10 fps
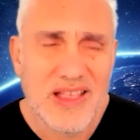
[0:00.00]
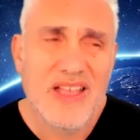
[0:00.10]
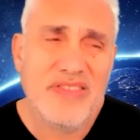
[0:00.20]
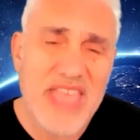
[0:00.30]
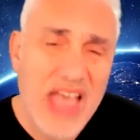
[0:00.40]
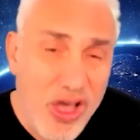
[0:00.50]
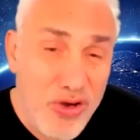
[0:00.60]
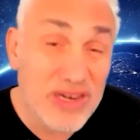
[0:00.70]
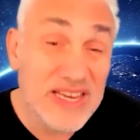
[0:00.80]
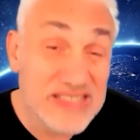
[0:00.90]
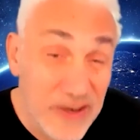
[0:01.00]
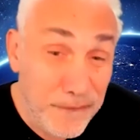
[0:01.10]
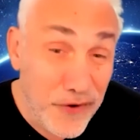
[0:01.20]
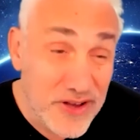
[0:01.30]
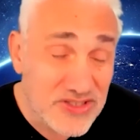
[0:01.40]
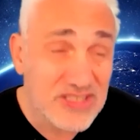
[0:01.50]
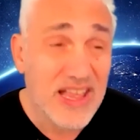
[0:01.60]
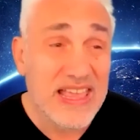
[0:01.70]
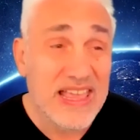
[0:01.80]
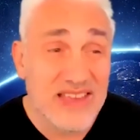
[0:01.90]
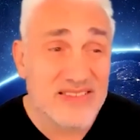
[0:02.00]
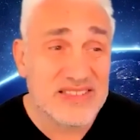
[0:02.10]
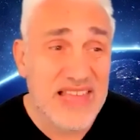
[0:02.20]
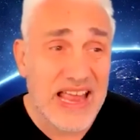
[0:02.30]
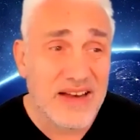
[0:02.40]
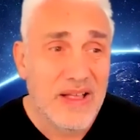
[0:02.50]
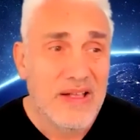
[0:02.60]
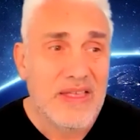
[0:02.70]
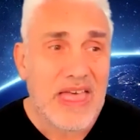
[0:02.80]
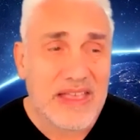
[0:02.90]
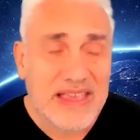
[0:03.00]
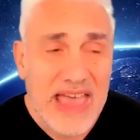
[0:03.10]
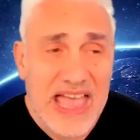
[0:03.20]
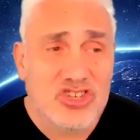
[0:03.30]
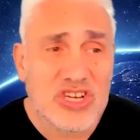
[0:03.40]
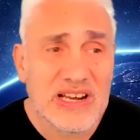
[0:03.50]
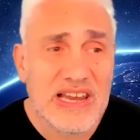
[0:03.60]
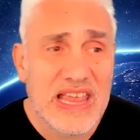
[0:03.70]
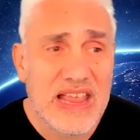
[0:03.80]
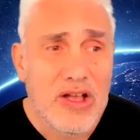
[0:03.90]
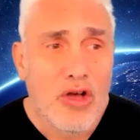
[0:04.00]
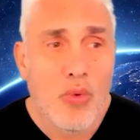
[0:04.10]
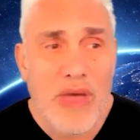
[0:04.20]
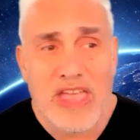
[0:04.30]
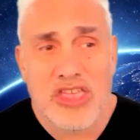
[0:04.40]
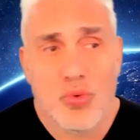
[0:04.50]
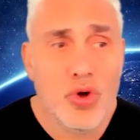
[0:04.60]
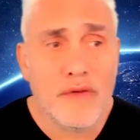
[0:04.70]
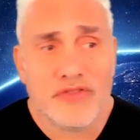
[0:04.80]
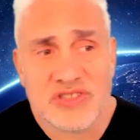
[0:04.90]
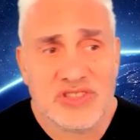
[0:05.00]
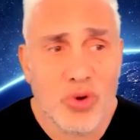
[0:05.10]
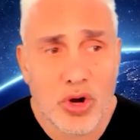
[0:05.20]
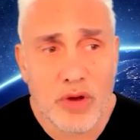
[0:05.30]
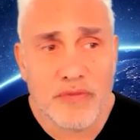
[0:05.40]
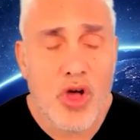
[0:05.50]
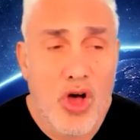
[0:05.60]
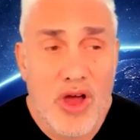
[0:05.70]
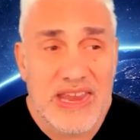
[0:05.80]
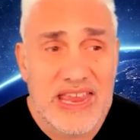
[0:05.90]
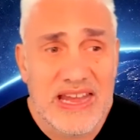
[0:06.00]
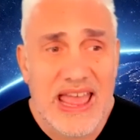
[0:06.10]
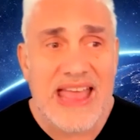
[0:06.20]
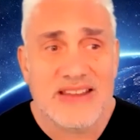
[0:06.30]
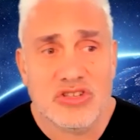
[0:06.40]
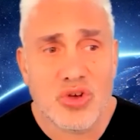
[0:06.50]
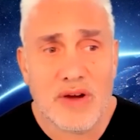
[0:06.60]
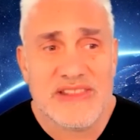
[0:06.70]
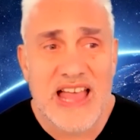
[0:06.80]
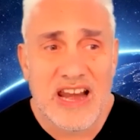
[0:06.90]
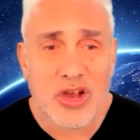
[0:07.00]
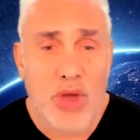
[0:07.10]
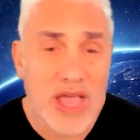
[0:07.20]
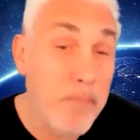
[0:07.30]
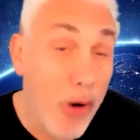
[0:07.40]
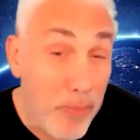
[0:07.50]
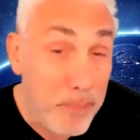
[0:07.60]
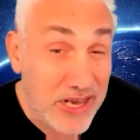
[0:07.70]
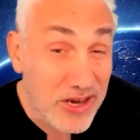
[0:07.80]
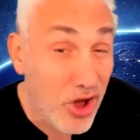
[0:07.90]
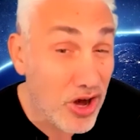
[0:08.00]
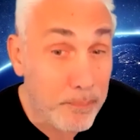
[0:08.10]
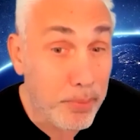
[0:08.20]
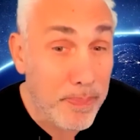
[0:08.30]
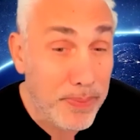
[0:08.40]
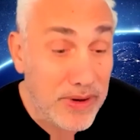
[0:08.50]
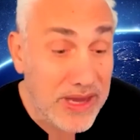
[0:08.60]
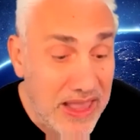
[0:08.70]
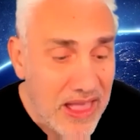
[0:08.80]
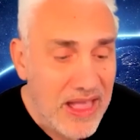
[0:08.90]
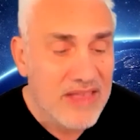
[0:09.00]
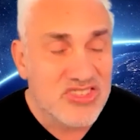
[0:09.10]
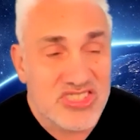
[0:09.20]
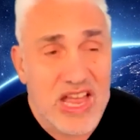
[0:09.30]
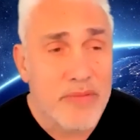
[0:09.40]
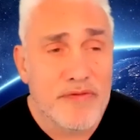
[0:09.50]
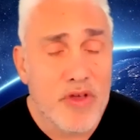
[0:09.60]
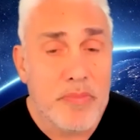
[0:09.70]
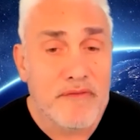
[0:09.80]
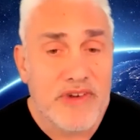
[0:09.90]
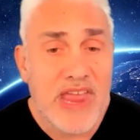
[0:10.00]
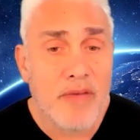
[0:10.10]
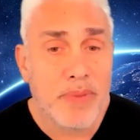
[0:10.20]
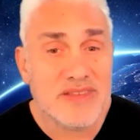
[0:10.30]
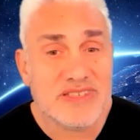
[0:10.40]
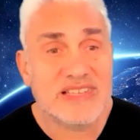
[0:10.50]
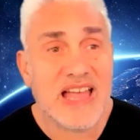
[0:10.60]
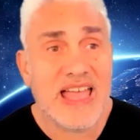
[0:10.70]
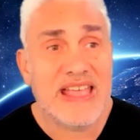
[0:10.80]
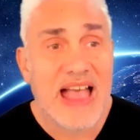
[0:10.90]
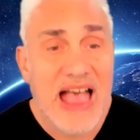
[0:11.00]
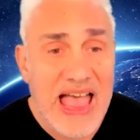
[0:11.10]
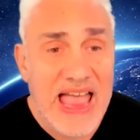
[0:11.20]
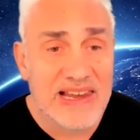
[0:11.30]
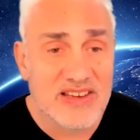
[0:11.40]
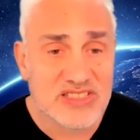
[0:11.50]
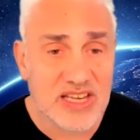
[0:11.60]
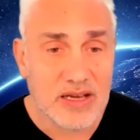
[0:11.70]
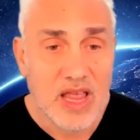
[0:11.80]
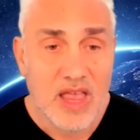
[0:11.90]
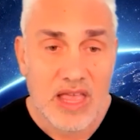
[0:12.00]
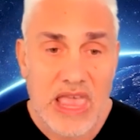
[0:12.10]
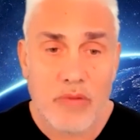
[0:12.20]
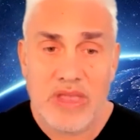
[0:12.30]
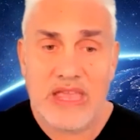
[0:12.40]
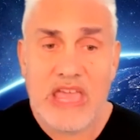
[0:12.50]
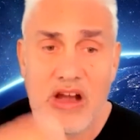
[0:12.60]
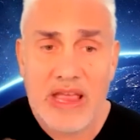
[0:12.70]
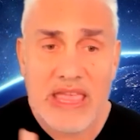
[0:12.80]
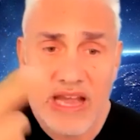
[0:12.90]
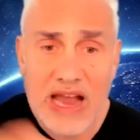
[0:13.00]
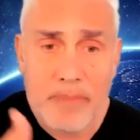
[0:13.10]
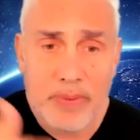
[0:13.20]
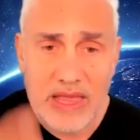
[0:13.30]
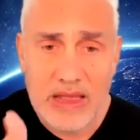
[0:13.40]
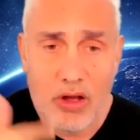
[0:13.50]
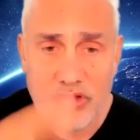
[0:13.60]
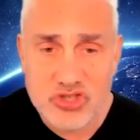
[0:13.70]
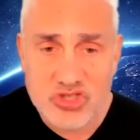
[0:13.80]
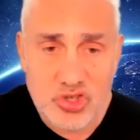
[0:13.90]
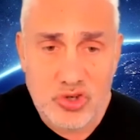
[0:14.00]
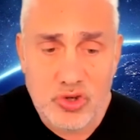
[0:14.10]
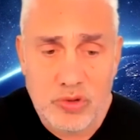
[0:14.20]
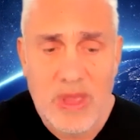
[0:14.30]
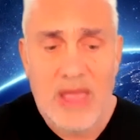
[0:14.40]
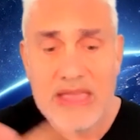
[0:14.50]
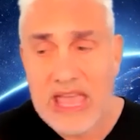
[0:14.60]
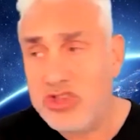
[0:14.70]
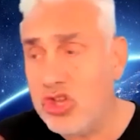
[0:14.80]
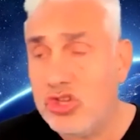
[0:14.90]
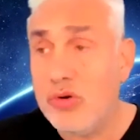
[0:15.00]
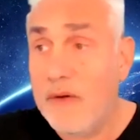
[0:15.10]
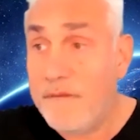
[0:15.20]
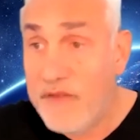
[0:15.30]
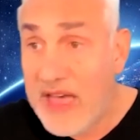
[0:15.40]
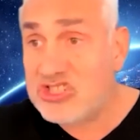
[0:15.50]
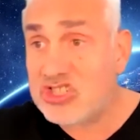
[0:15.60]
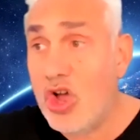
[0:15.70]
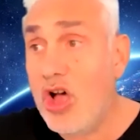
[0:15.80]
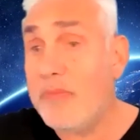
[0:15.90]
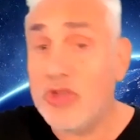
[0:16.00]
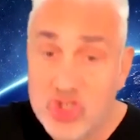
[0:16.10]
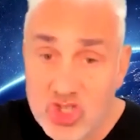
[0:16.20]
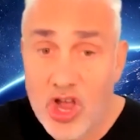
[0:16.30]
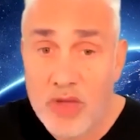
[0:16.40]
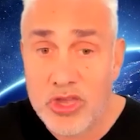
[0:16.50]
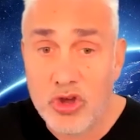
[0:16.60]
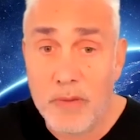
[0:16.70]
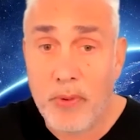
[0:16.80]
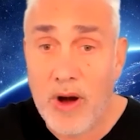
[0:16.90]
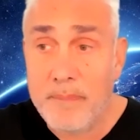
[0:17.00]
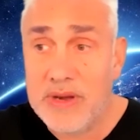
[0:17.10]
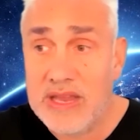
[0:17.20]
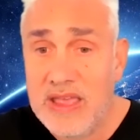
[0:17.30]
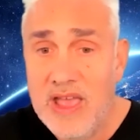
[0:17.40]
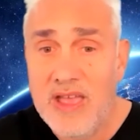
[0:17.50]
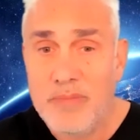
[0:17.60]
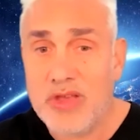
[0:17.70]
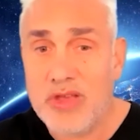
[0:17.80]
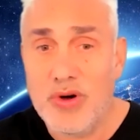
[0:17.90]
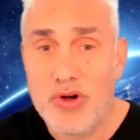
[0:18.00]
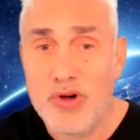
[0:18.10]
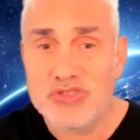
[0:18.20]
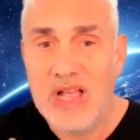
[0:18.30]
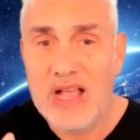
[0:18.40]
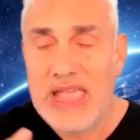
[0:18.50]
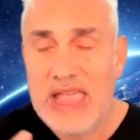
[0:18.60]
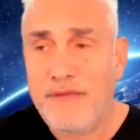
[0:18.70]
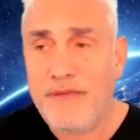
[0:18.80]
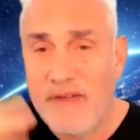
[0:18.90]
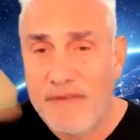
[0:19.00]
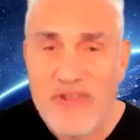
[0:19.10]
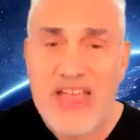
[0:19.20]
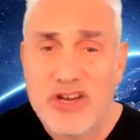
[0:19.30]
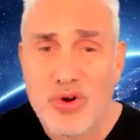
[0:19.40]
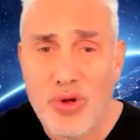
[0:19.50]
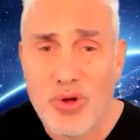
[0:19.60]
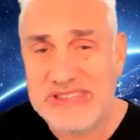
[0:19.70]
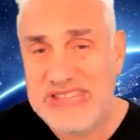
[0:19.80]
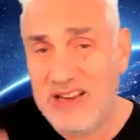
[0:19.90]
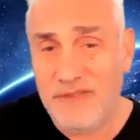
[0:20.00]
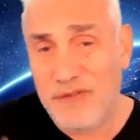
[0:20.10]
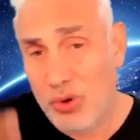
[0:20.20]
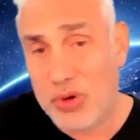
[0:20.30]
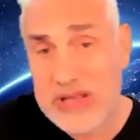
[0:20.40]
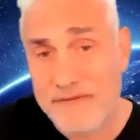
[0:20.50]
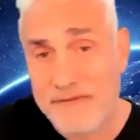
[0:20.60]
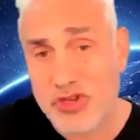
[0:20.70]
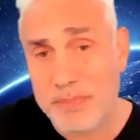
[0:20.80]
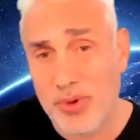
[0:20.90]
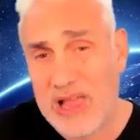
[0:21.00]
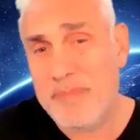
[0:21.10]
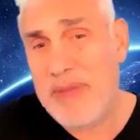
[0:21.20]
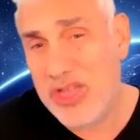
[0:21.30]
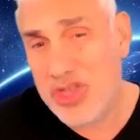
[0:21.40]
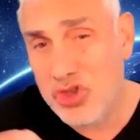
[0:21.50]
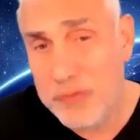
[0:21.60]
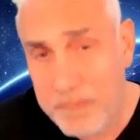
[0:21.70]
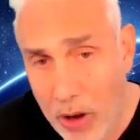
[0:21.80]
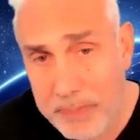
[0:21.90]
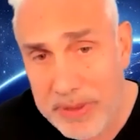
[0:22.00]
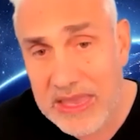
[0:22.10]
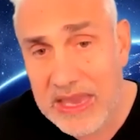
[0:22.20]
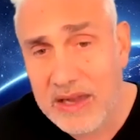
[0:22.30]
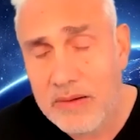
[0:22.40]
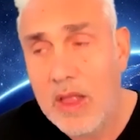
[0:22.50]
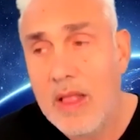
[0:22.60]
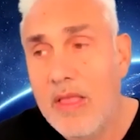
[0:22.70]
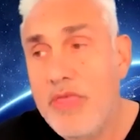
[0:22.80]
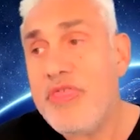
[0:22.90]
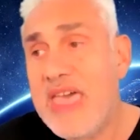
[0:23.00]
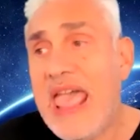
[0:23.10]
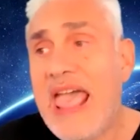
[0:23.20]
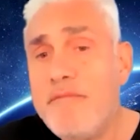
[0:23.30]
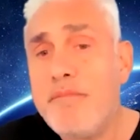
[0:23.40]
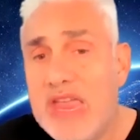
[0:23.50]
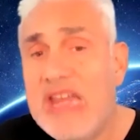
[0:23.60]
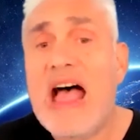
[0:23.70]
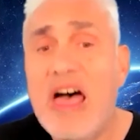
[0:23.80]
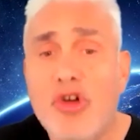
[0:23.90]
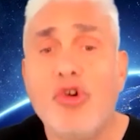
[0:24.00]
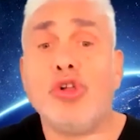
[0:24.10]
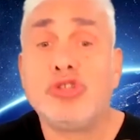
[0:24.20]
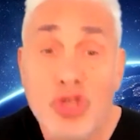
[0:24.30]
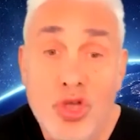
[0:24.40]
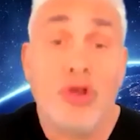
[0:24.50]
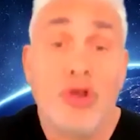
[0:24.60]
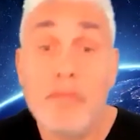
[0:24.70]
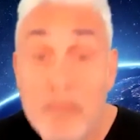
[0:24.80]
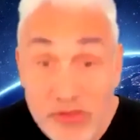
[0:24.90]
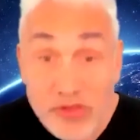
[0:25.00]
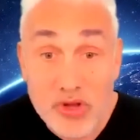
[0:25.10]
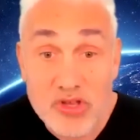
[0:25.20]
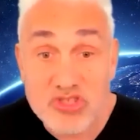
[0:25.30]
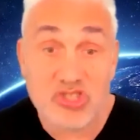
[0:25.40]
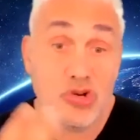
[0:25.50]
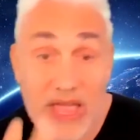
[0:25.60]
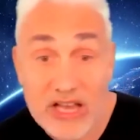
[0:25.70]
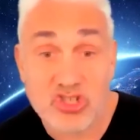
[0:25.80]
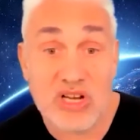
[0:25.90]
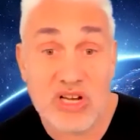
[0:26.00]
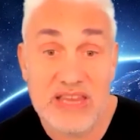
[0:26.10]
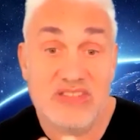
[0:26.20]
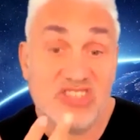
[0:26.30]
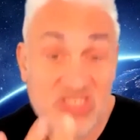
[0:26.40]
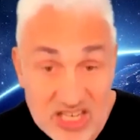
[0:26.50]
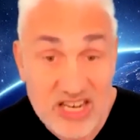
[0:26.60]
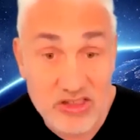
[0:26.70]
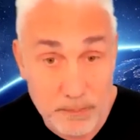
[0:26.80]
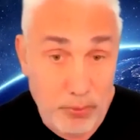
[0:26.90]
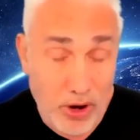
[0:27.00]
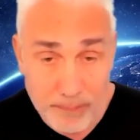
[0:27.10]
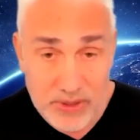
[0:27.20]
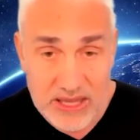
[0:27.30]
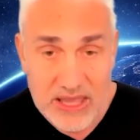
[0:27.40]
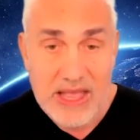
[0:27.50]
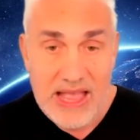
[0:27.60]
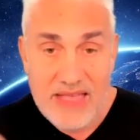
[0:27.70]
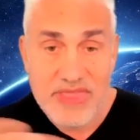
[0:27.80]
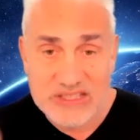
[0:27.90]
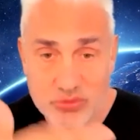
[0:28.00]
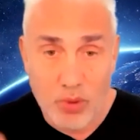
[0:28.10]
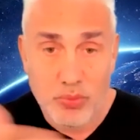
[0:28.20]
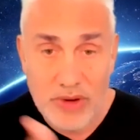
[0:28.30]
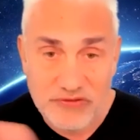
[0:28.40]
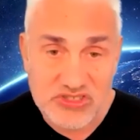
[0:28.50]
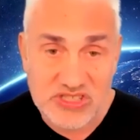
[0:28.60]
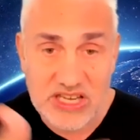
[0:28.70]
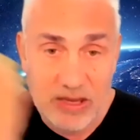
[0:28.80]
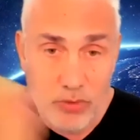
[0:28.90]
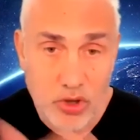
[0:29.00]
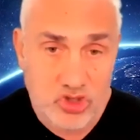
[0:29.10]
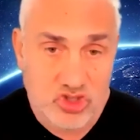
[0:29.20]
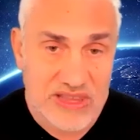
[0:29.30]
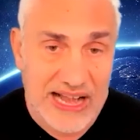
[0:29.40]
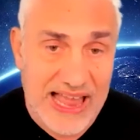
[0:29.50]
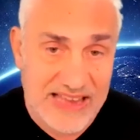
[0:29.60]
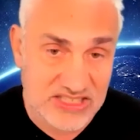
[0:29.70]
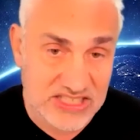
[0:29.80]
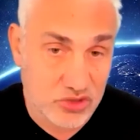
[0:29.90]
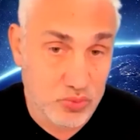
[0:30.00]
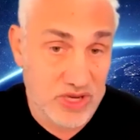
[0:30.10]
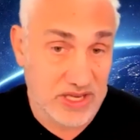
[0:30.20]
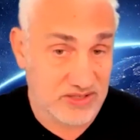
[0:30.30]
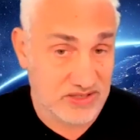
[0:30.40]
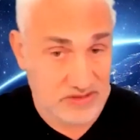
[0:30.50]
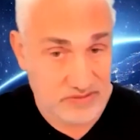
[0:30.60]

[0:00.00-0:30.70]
The only difference is that occasionally, where you would have sort of gone in and sort of done a quick pop in on a property, some of them have now been saying, hey, listen, can we hit up on Zoom? Can you do a FaceTime and show me your property? Because if a vendor didn't feel comfortable about you popping in, there have been other alternate methods to actually see the property. And that's what we've seen emerge in the last 6 weeks.